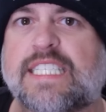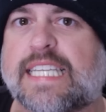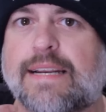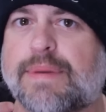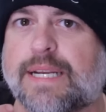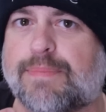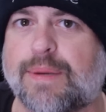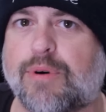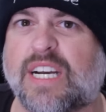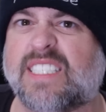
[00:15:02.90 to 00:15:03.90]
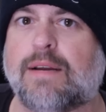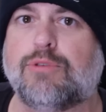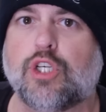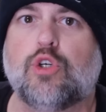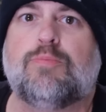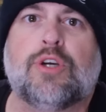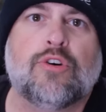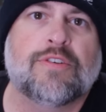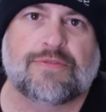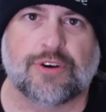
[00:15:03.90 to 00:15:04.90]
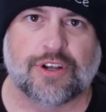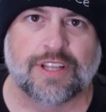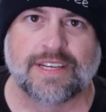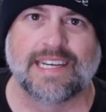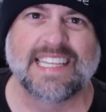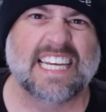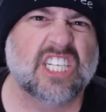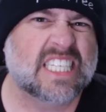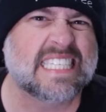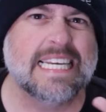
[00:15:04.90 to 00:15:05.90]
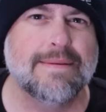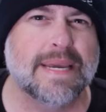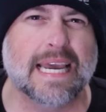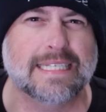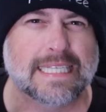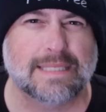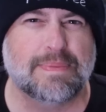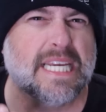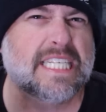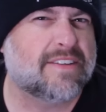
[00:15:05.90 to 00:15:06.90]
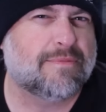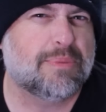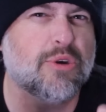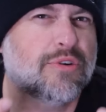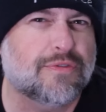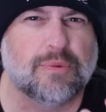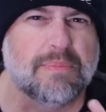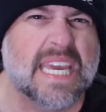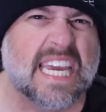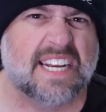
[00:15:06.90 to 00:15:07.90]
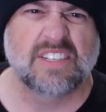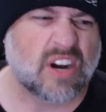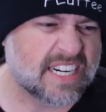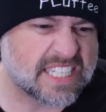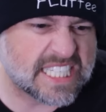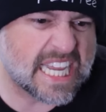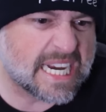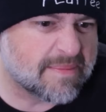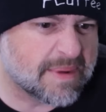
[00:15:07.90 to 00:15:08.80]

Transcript: to send me to people because I'm too beautiful. They just see me as this piece of beautiful meat. Trying to send